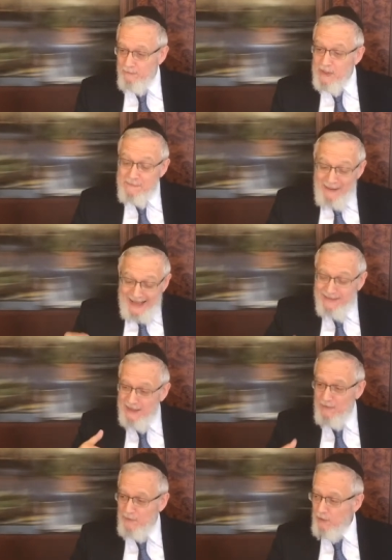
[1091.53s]
despite the
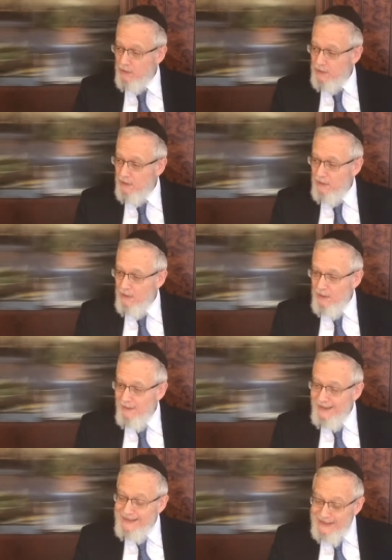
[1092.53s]
difficulty,
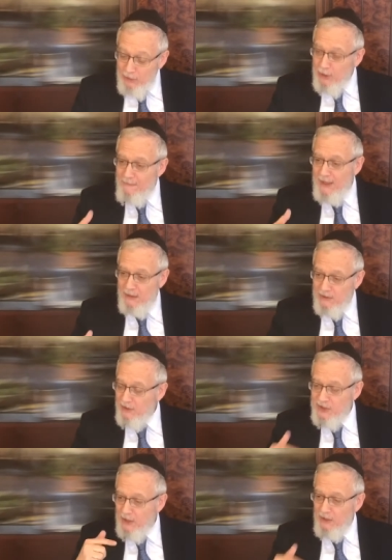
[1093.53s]
He's still committed to
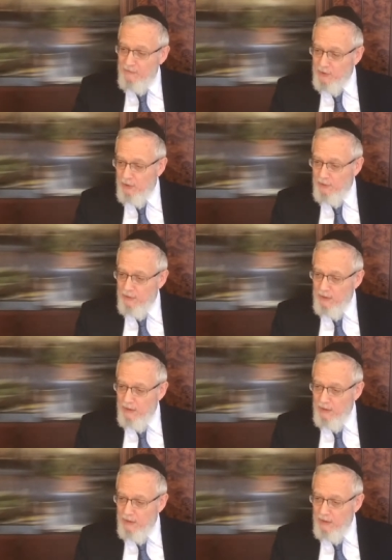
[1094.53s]
the study of Torah.